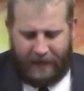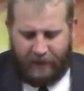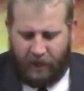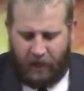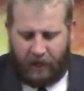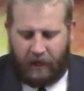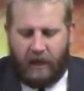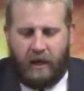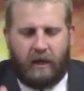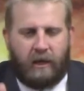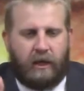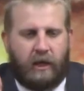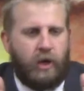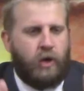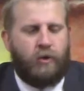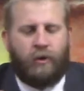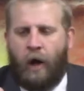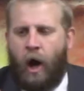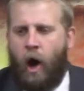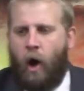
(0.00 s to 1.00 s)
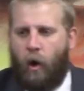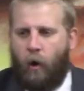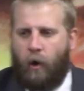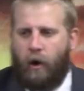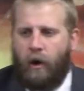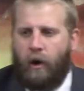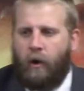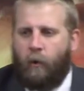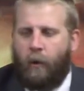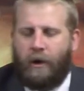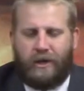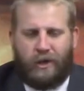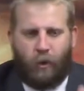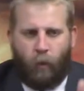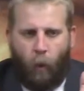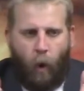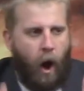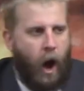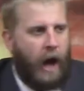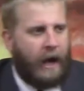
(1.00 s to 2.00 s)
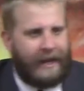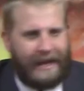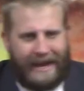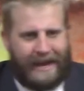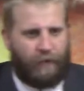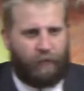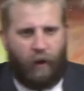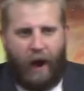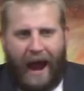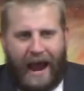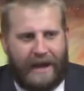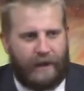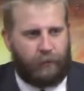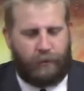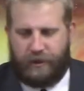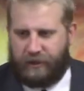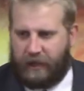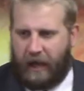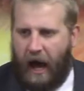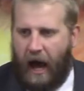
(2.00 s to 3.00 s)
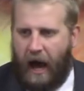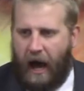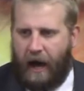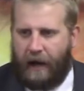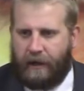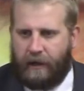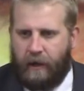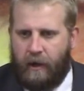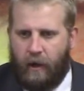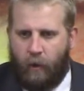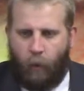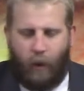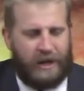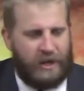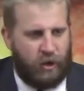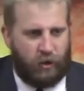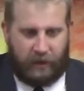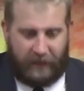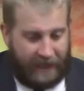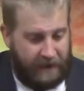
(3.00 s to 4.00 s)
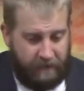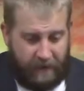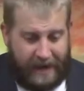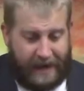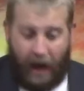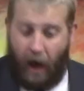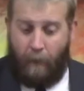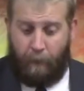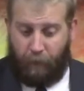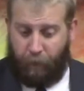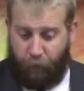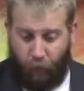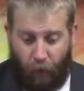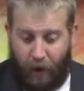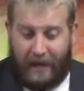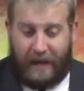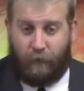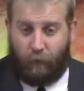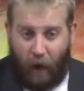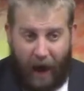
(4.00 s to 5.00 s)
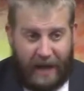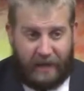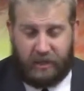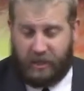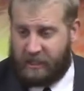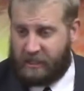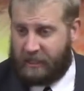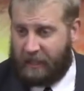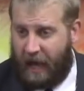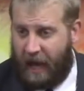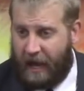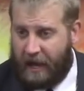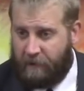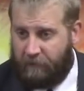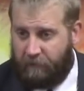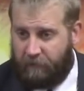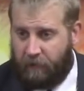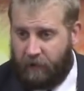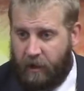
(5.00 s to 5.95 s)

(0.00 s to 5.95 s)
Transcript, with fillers: And look, you know, when you're walking right with God, when you're living a pretty righteous life,